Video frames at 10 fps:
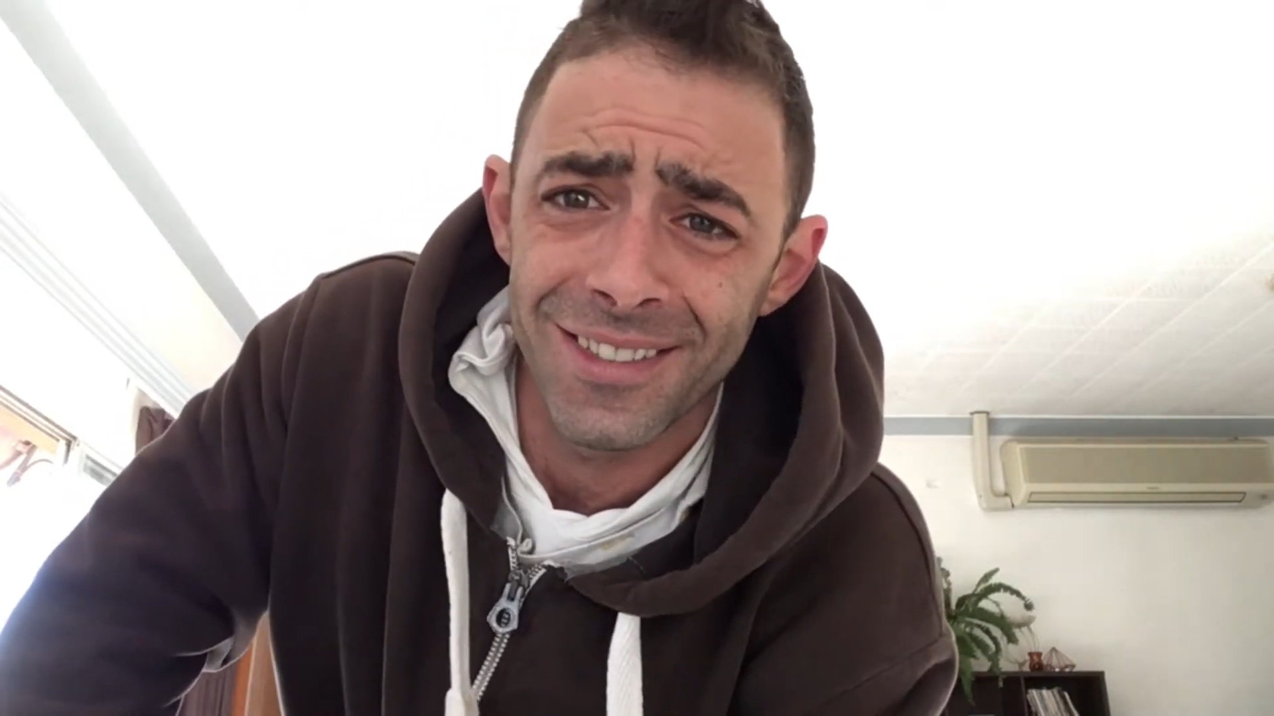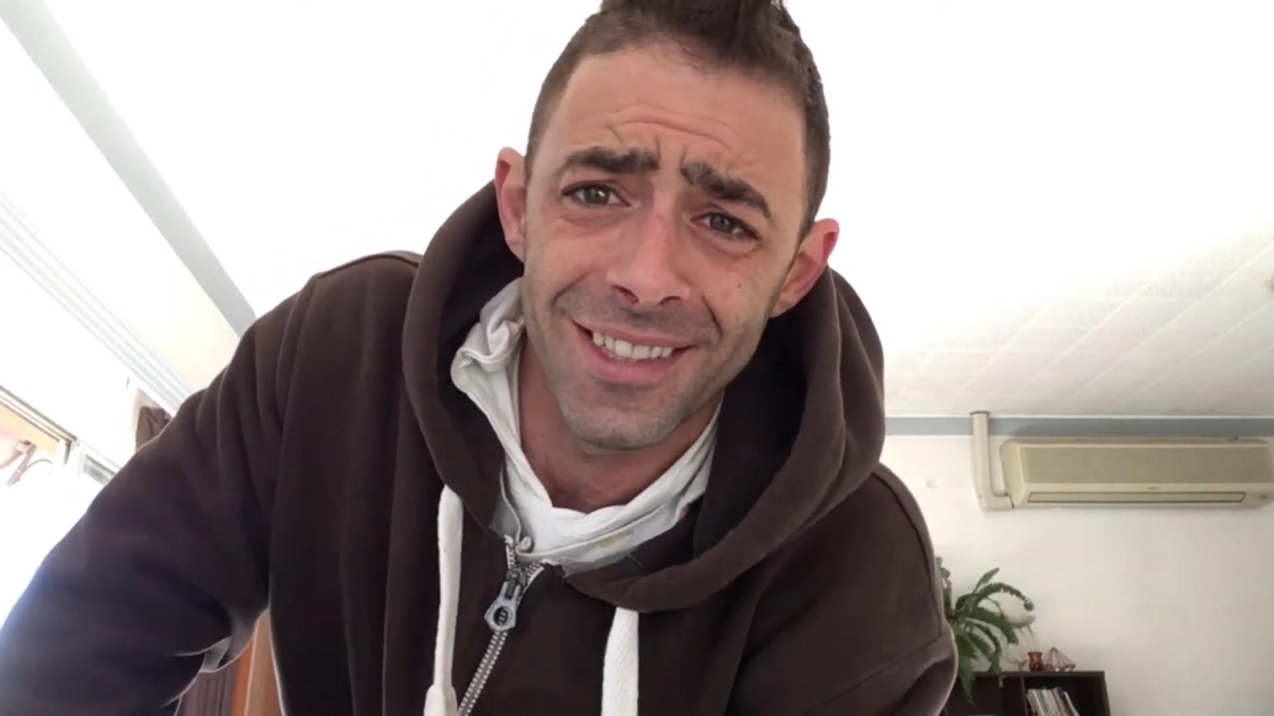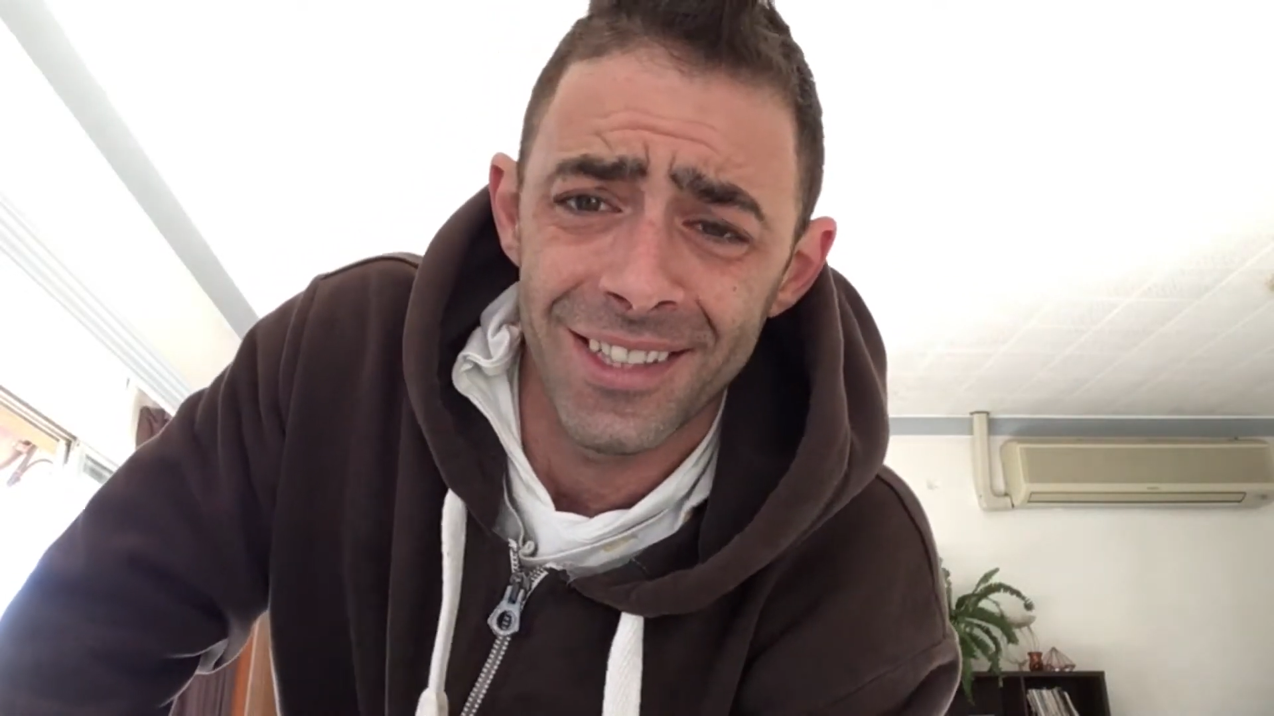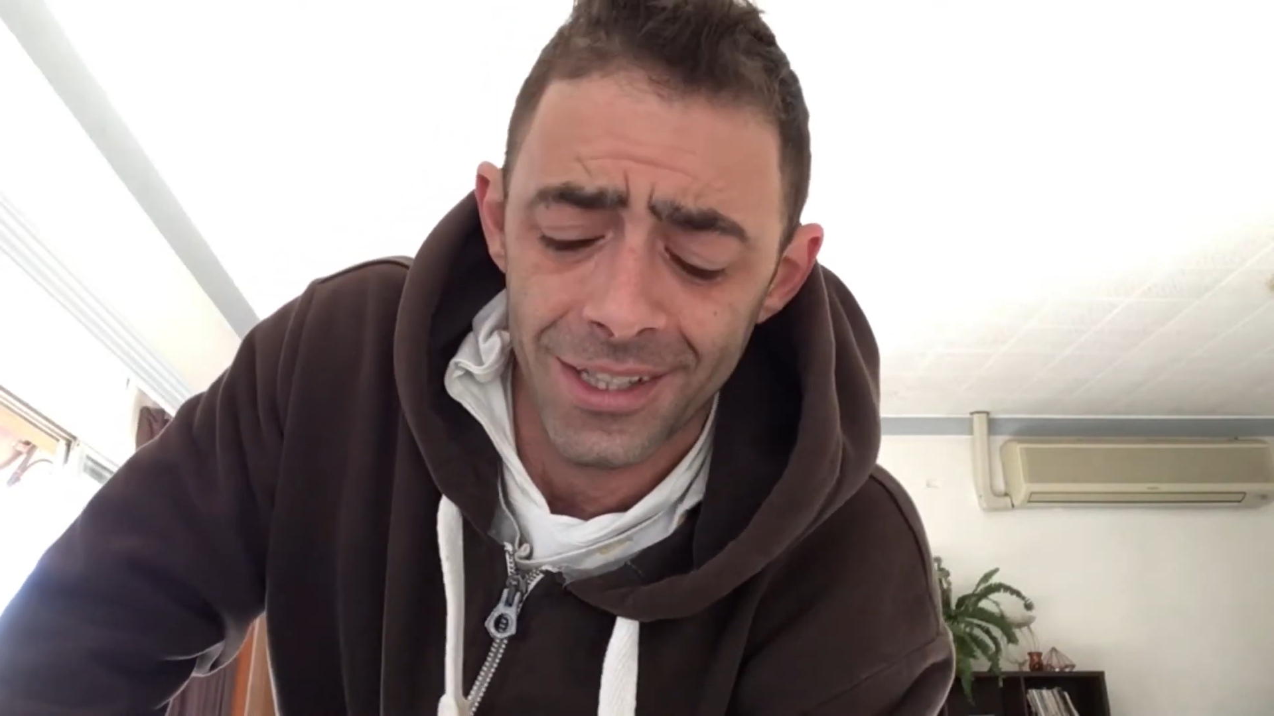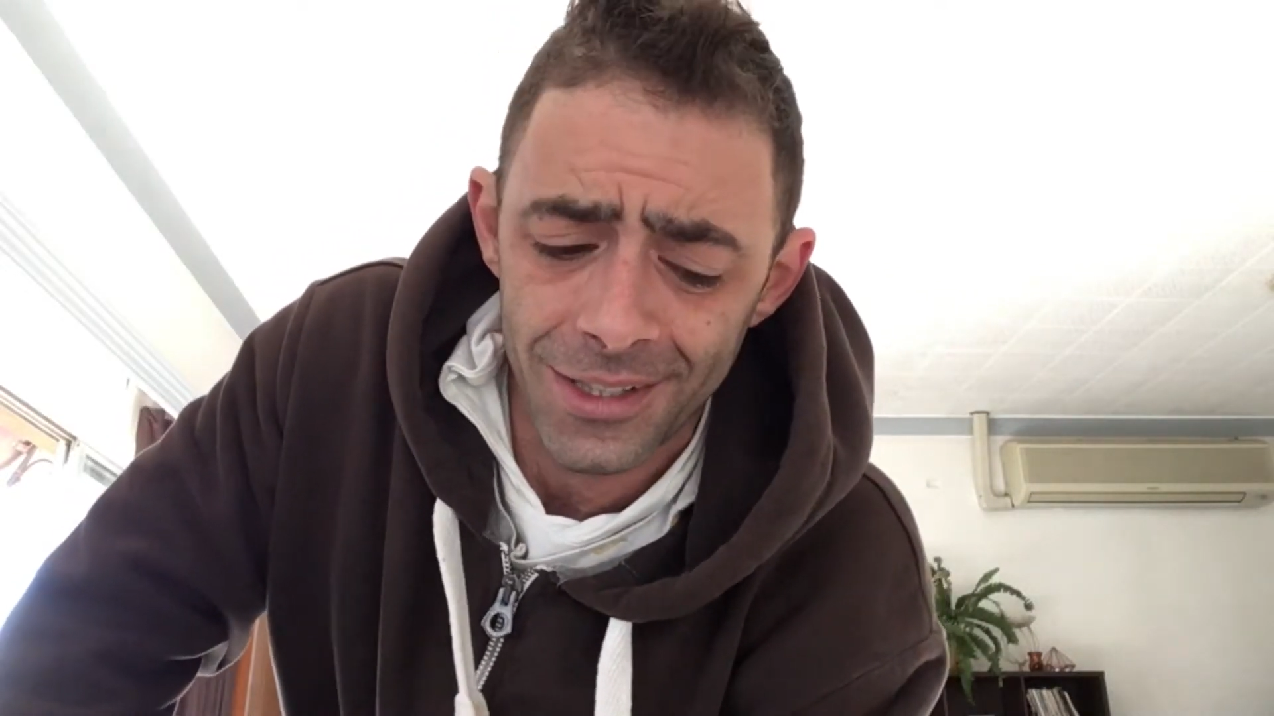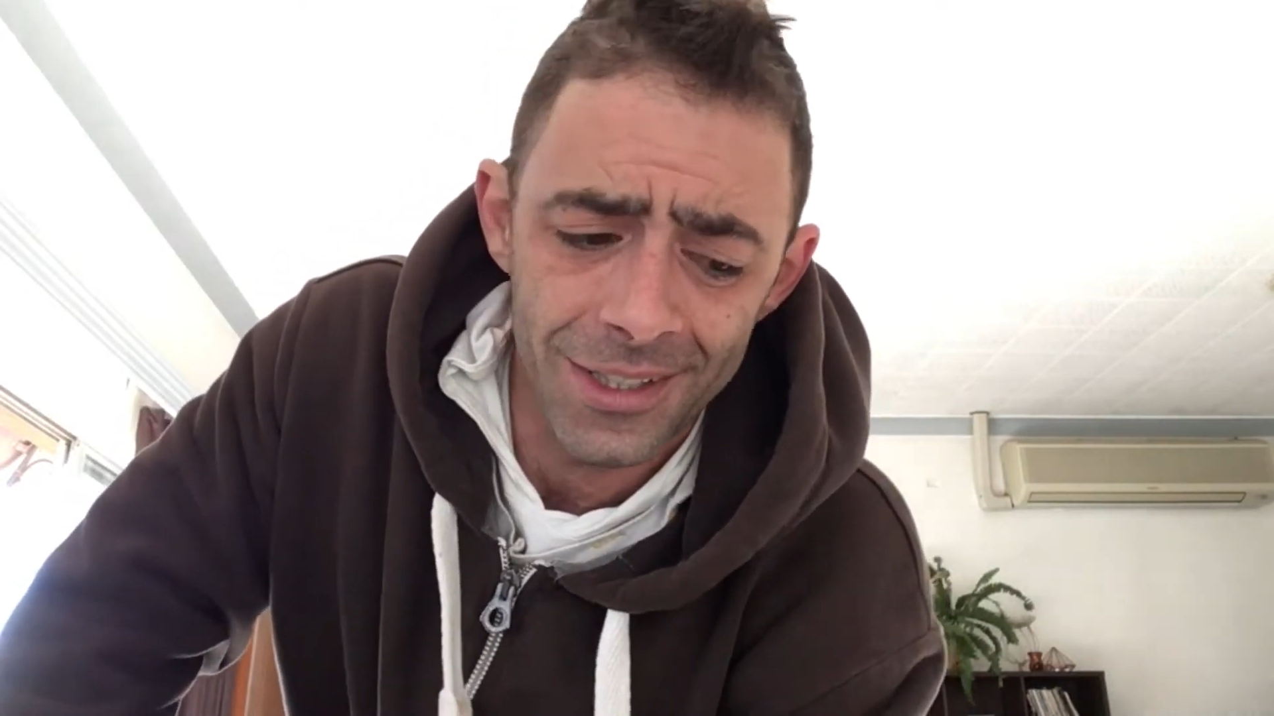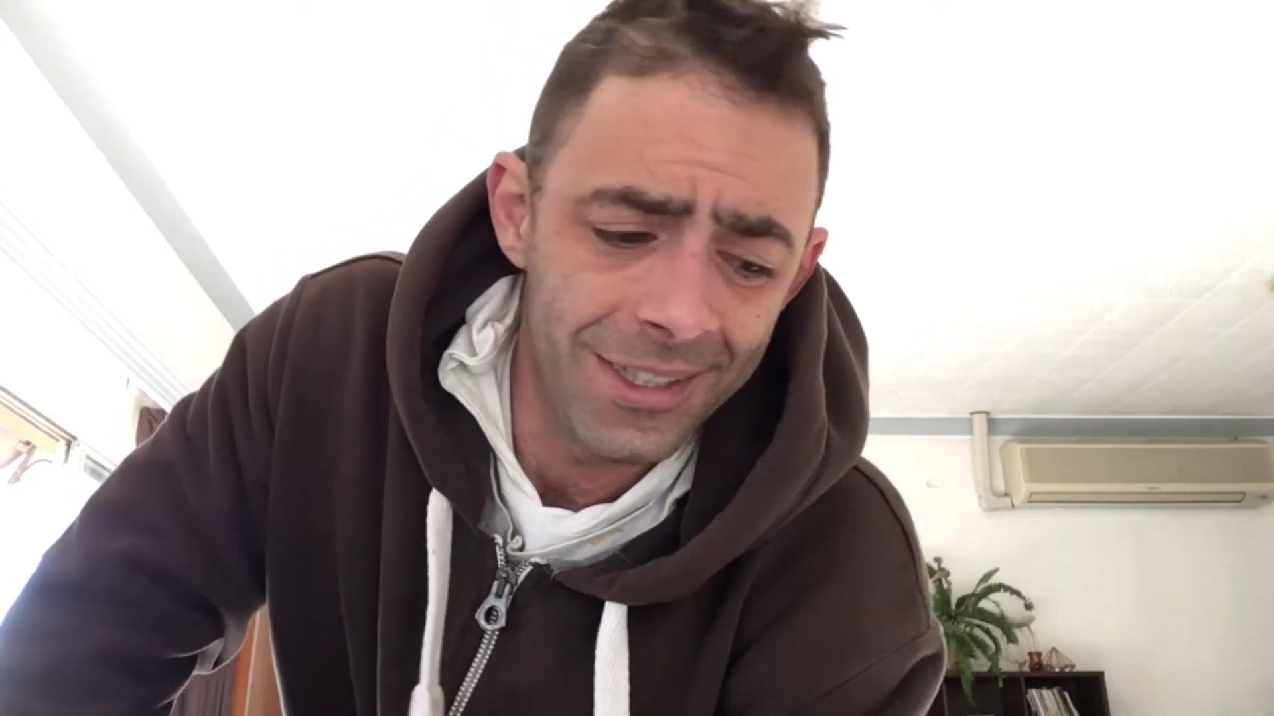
you know.